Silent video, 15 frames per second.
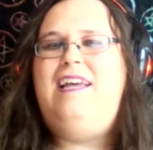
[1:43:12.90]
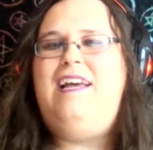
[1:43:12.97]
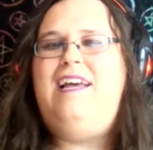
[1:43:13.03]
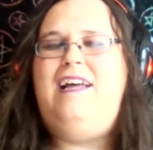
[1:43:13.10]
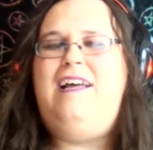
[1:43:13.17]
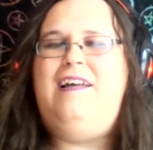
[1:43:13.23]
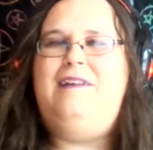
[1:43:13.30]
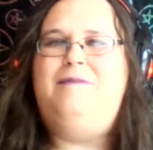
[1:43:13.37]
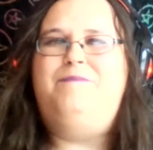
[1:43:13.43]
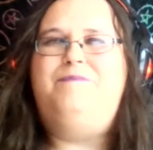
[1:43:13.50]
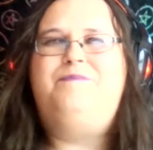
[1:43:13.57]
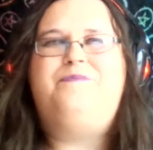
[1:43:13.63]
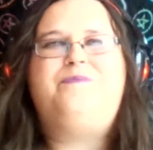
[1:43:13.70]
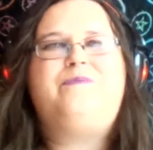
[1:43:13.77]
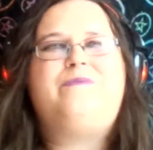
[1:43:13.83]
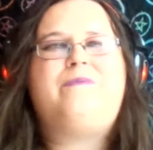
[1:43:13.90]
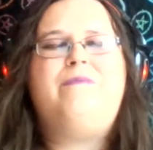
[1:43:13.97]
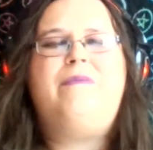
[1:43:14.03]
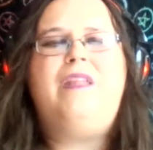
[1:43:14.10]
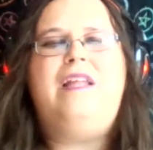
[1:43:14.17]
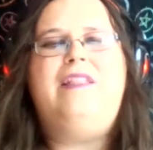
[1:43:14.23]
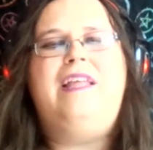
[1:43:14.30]
um,
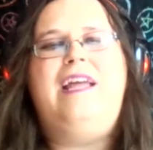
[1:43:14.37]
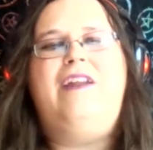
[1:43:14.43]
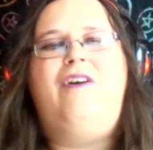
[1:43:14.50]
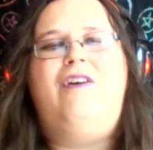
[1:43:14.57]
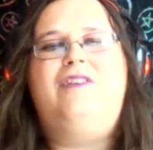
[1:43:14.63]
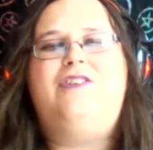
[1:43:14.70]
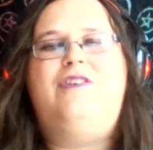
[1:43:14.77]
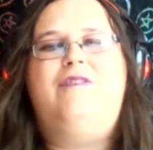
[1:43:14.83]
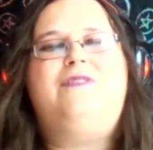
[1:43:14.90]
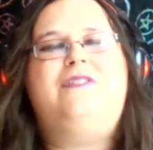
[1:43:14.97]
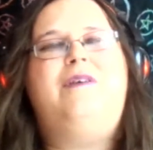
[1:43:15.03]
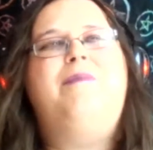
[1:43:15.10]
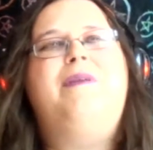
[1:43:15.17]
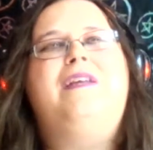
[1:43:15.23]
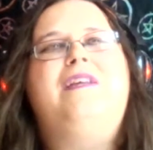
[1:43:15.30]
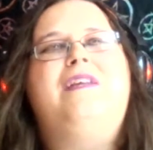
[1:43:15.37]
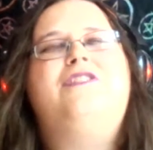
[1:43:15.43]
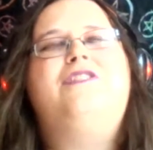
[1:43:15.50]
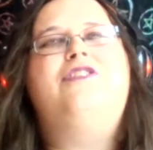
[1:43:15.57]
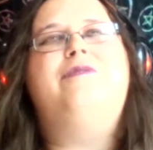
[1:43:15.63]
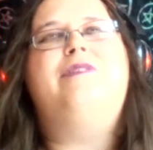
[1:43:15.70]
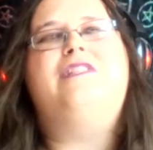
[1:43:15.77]
and then also if somebody's
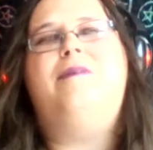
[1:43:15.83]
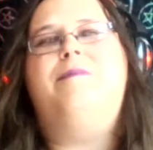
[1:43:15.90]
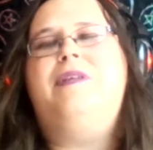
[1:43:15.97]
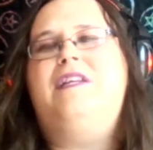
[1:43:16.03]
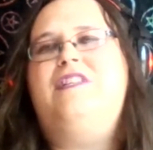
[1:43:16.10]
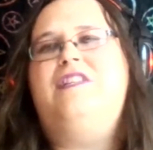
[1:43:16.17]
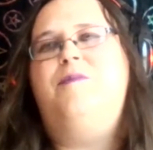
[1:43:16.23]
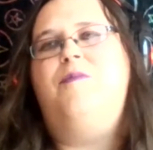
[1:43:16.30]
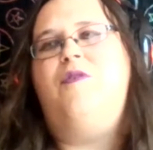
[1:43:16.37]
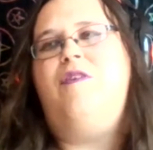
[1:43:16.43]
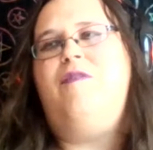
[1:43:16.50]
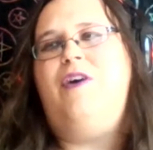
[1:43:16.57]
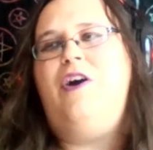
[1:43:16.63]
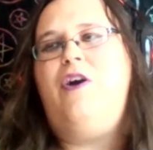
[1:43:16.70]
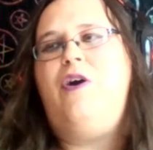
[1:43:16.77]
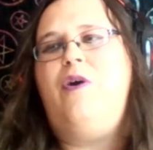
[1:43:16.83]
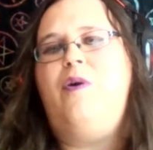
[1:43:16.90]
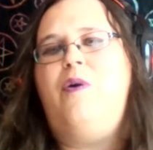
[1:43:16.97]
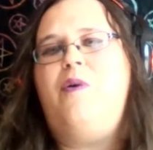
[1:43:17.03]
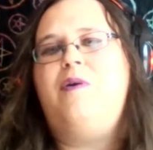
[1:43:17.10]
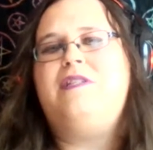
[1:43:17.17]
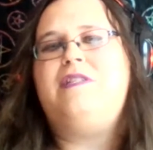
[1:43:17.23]
doing something that's more of a
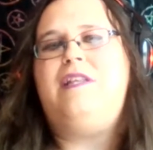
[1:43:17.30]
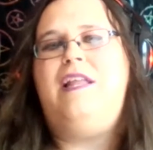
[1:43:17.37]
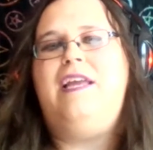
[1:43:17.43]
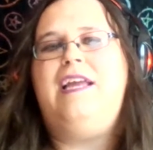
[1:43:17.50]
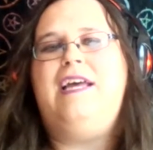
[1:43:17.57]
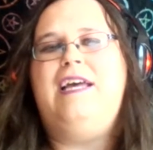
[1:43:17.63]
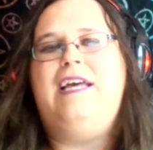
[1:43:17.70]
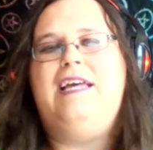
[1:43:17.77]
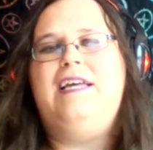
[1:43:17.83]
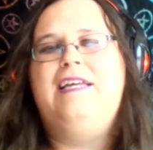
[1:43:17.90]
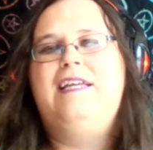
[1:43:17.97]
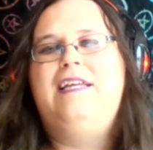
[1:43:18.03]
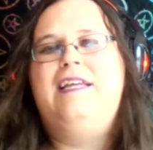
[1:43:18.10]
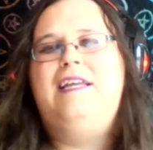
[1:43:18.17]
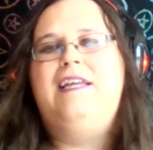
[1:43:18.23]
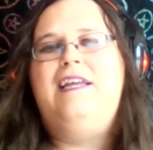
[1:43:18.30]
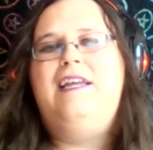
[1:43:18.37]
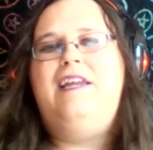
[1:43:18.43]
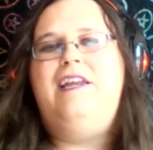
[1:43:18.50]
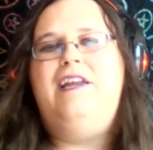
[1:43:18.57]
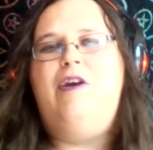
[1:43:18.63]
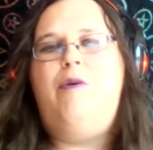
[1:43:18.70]
hoax like a
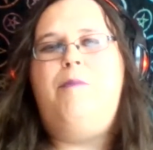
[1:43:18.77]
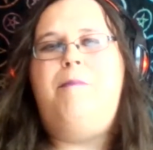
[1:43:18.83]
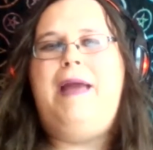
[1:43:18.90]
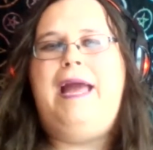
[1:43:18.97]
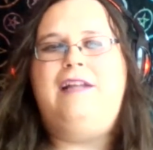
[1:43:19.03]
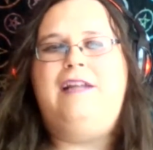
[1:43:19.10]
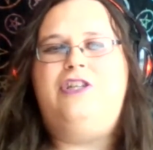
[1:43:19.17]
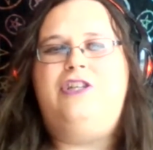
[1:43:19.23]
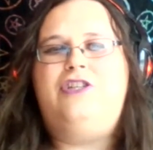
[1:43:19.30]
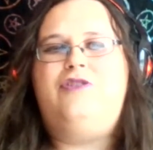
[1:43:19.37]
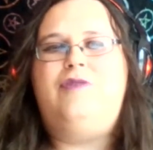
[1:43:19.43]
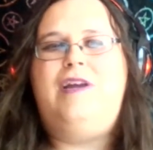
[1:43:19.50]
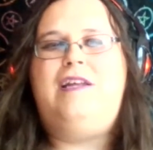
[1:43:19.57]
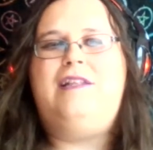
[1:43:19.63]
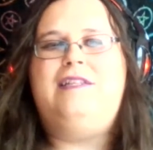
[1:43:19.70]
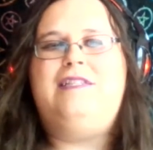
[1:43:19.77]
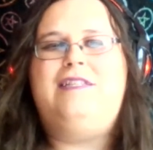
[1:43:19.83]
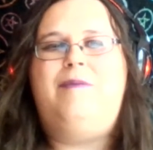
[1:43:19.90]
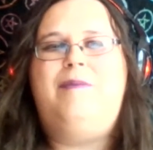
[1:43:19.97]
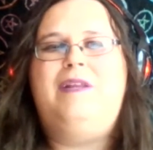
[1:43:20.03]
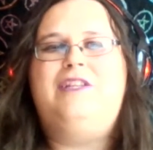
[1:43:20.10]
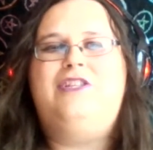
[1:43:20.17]
you know magic trick that
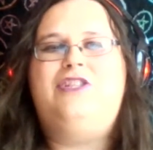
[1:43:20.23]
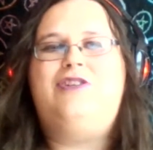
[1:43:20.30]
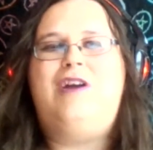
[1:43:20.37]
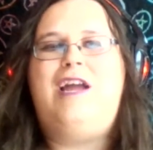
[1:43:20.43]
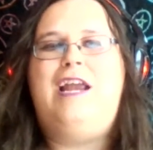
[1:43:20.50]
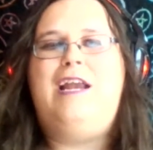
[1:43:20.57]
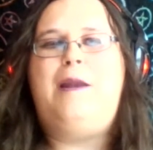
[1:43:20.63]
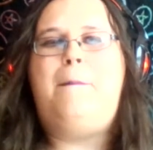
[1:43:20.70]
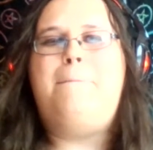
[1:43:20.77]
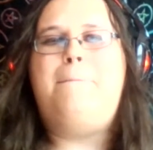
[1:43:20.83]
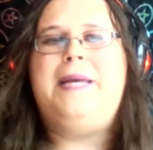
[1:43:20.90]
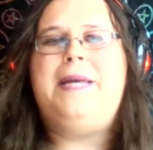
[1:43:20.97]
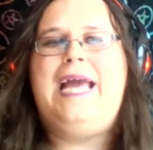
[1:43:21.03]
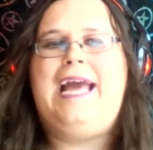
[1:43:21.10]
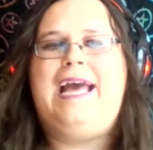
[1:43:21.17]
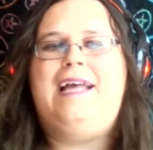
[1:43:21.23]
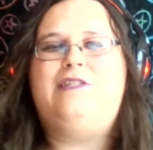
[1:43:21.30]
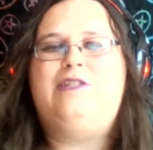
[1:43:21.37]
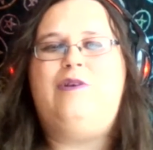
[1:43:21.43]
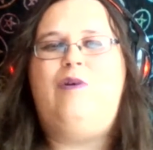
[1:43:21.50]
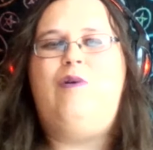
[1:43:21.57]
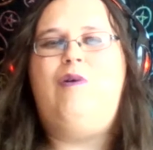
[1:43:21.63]
somebody's trying to
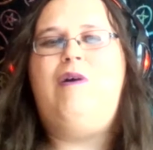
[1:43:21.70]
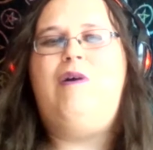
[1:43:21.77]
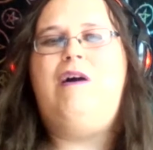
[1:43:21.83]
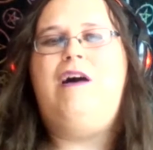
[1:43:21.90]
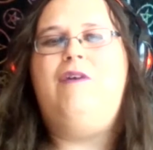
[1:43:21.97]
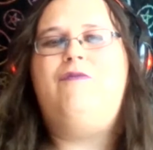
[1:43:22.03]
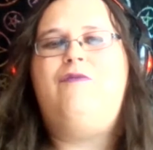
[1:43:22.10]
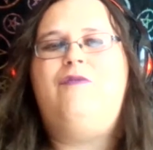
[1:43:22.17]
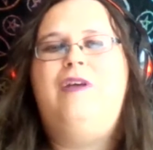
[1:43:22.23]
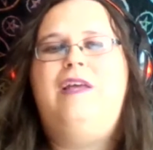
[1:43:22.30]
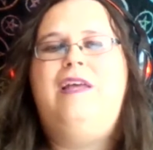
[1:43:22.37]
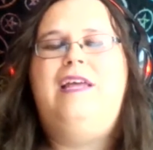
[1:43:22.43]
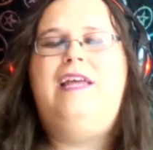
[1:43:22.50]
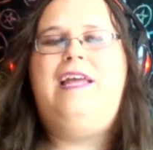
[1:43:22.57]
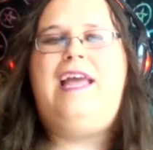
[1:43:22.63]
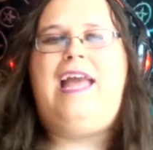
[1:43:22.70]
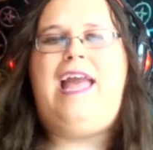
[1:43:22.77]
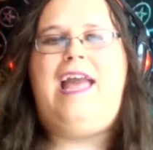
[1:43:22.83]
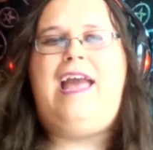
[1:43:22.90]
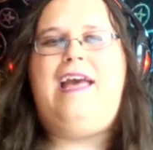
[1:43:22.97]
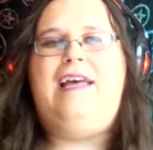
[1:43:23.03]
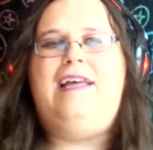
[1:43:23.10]
pass off
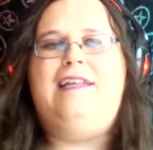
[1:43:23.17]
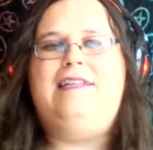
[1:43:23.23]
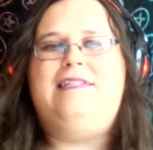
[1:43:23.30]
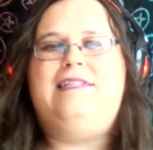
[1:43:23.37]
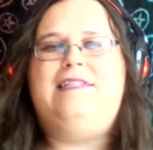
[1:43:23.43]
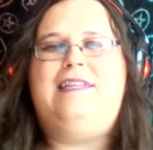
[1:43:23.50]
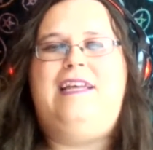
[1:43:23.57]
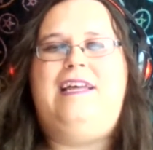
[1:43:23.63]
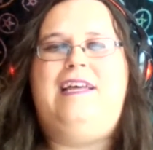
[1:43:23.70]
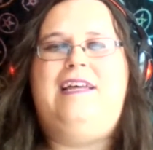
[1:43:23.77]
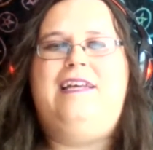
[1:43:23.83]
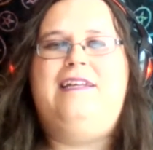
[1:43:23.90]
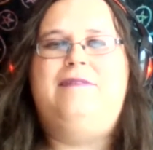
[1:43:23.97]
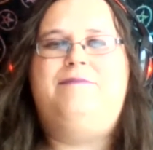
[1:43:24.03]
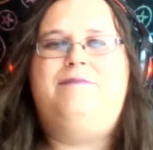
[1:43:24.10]
as uh,